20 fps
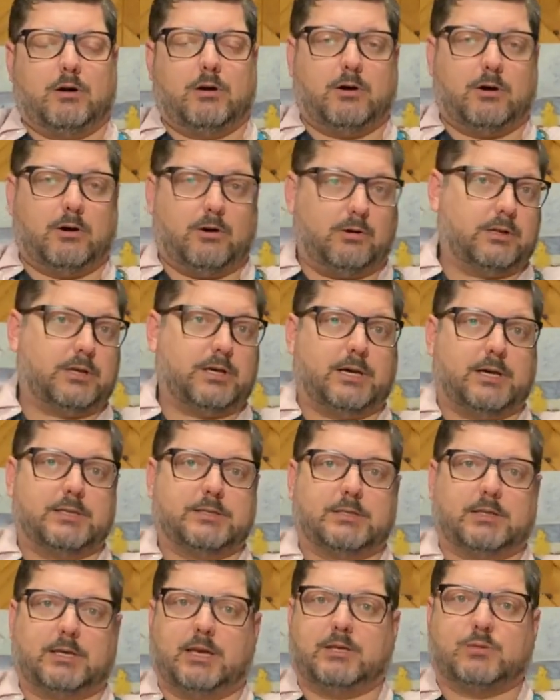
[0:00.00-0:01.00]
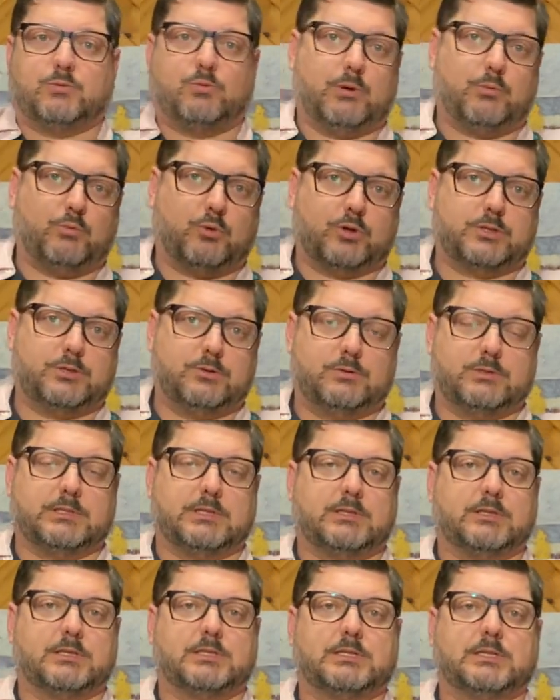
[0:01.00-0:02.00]
all kinds, like it has way more tunes
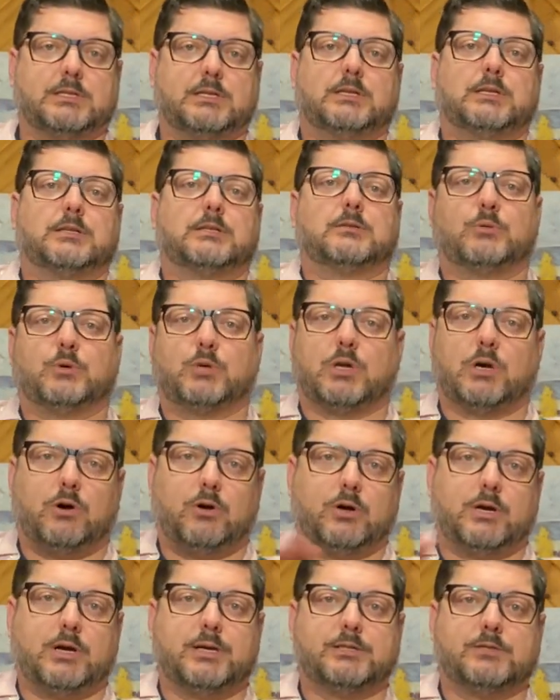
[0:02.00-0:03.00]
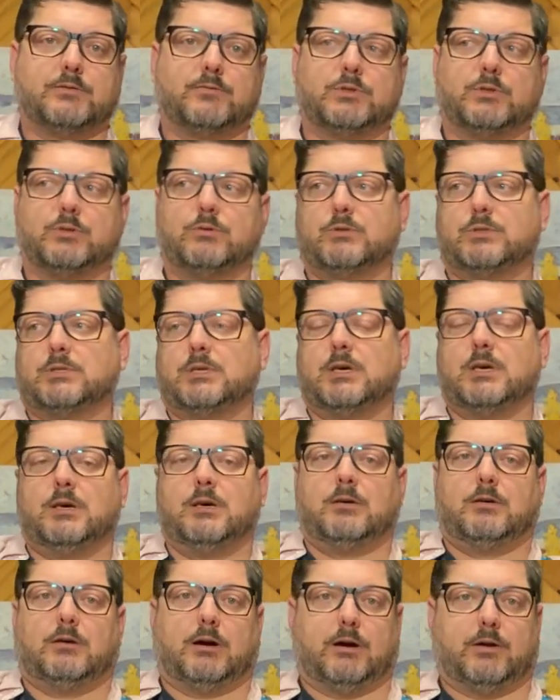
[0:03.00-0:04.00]
than this in it, but all kinds of tunes.
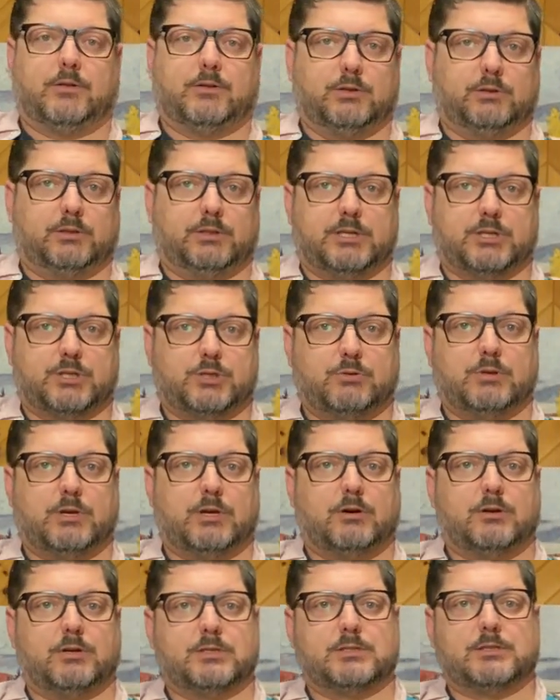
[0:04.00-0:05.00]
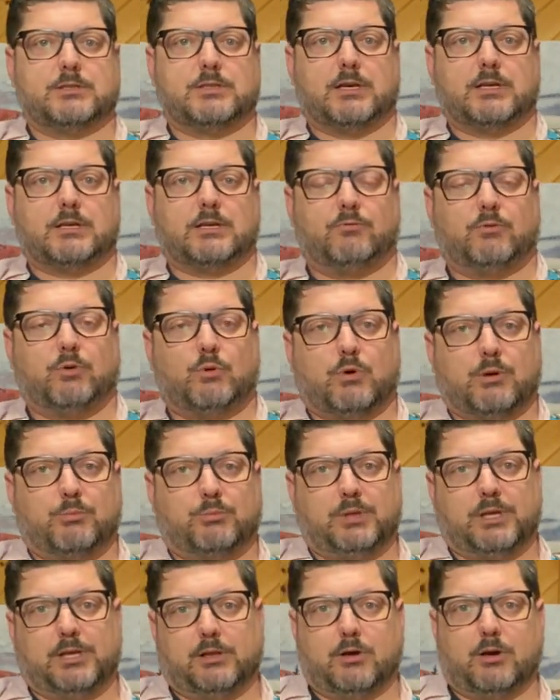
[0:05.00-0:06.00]
The only issue there is that if you want to
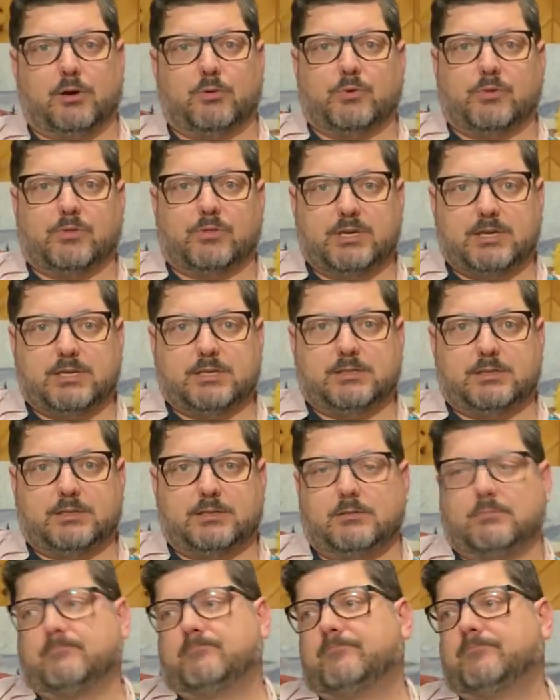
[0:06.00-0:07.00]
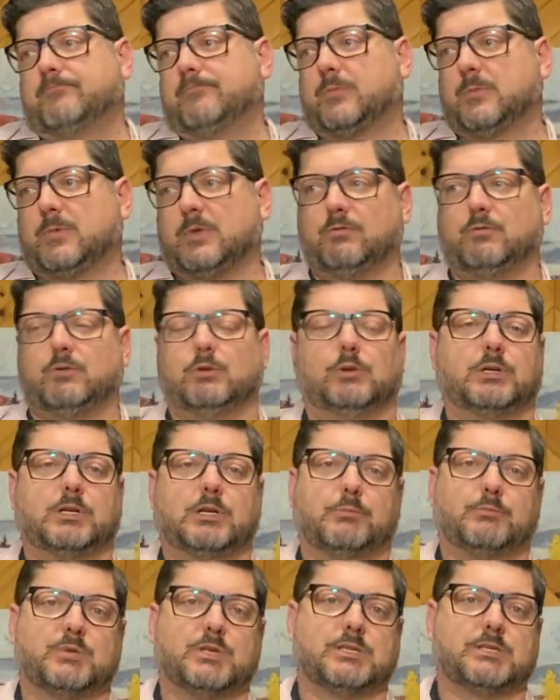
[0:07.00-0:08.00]
play along with this, if you look
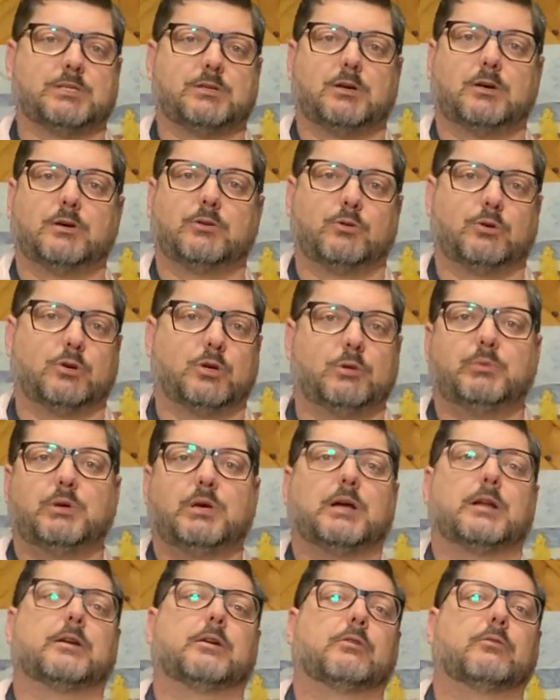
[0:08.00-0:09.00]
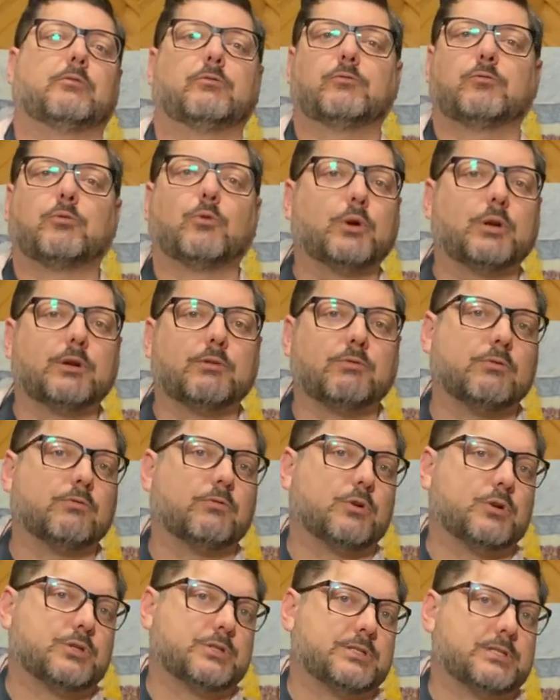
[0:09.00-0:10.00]
up this song, there could be, I don't know, 4 different
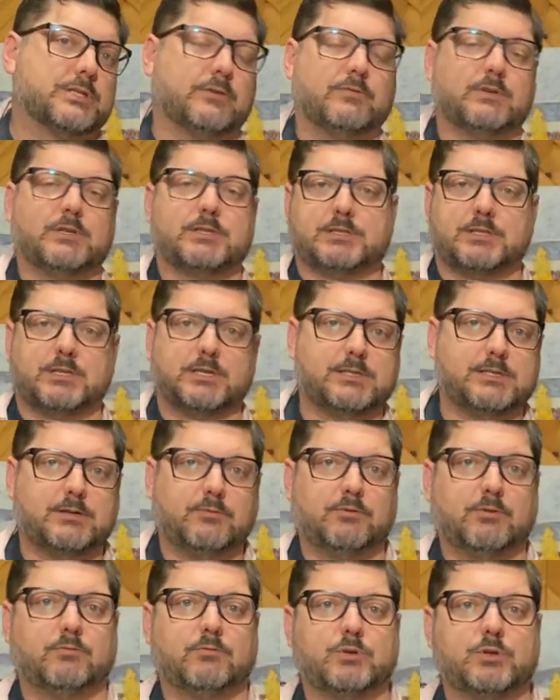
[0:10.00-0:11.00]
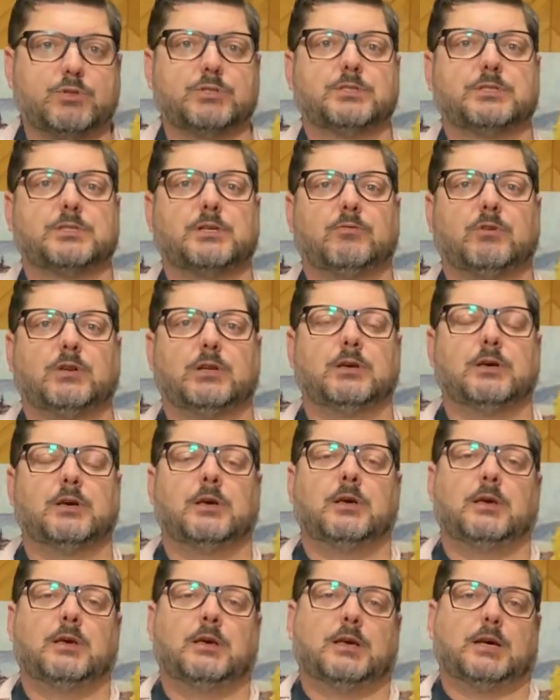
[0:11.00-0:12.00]
versions of it, 6 different versions of it,
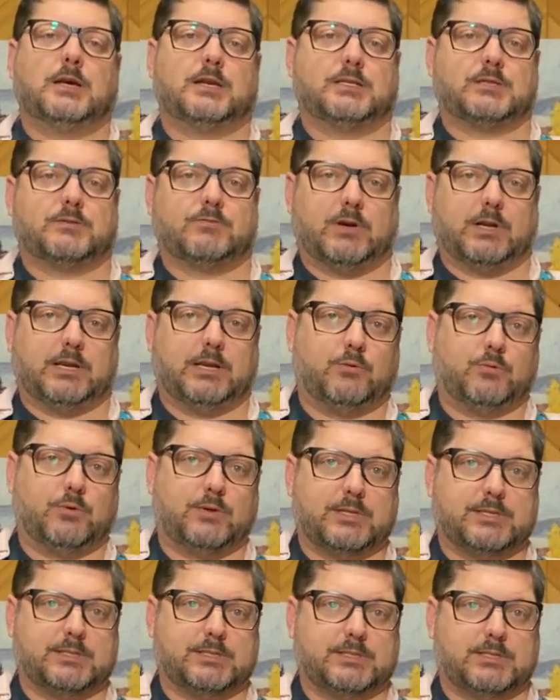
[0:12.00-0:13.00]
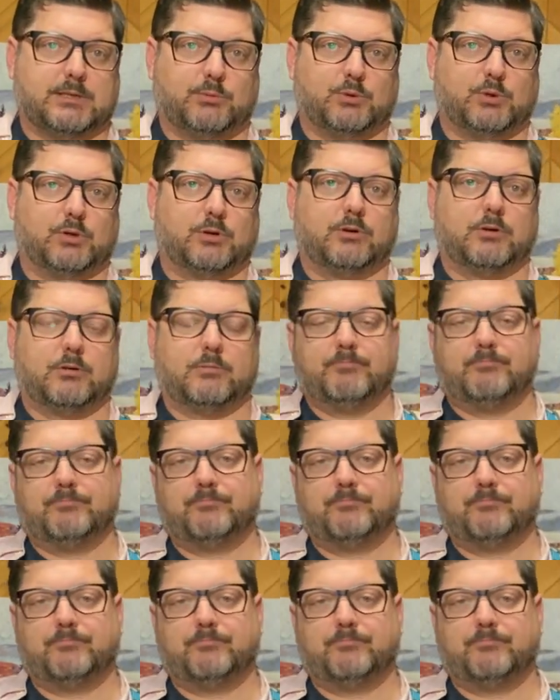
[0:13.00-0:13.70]
and it's finding one that's similar